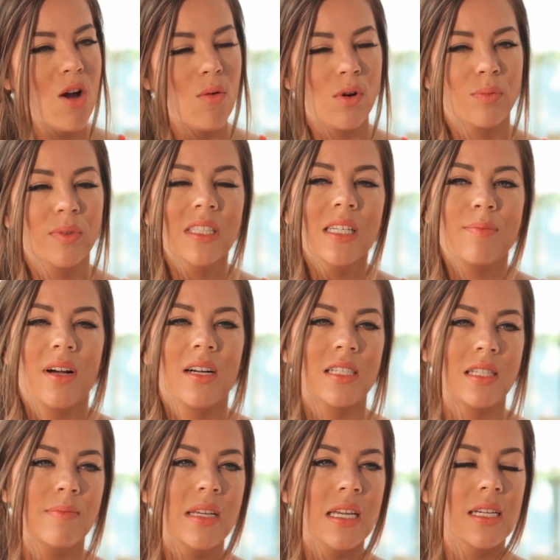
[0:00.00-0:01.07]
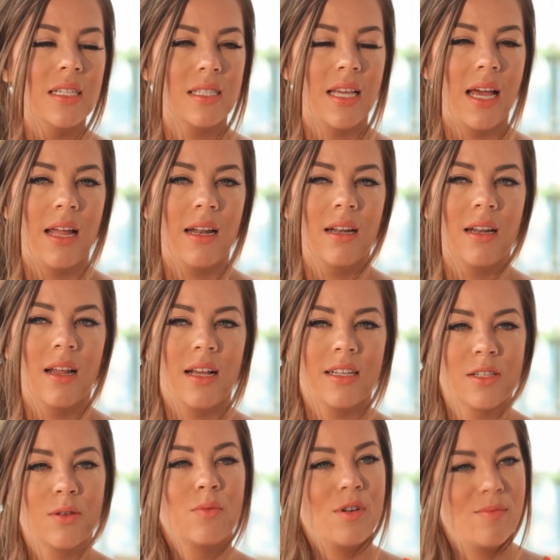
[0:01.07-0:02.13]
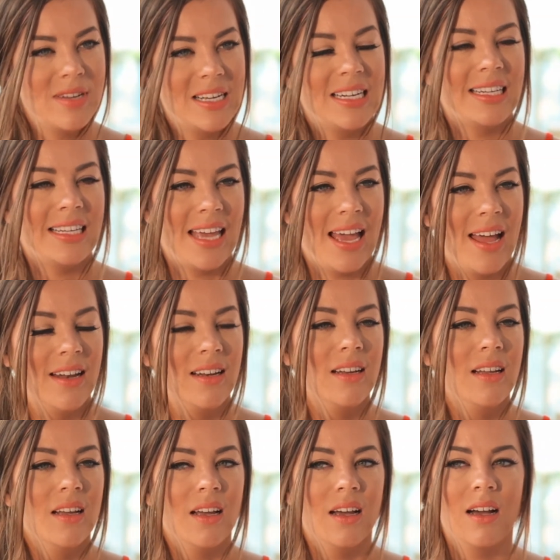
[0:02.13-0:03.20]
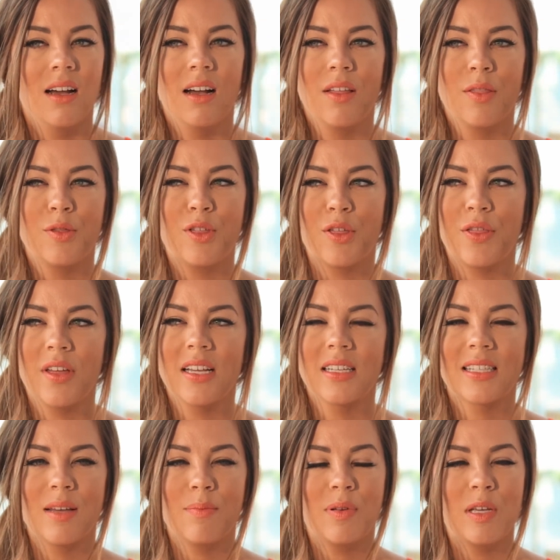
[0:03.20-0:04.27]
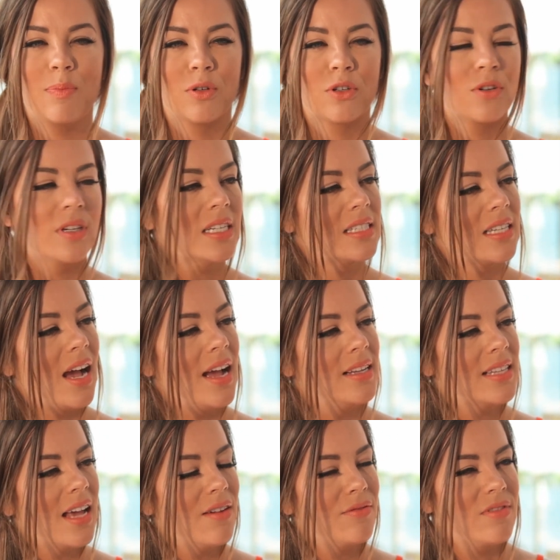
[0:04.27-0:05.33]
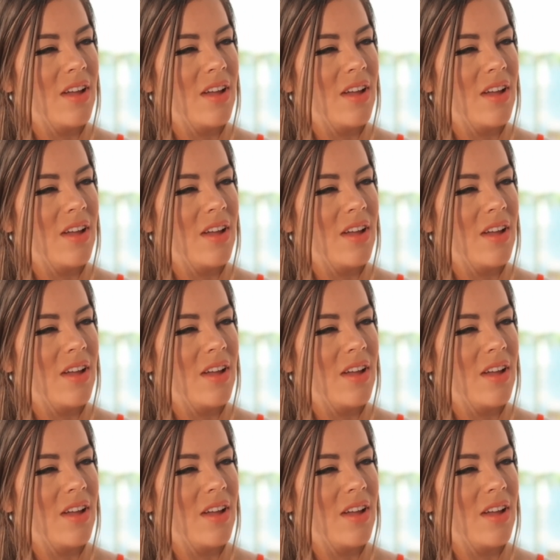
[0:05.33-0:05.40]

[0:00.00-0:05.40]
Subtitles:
What really bugs me is that, as a woman, again, the things that people criticize have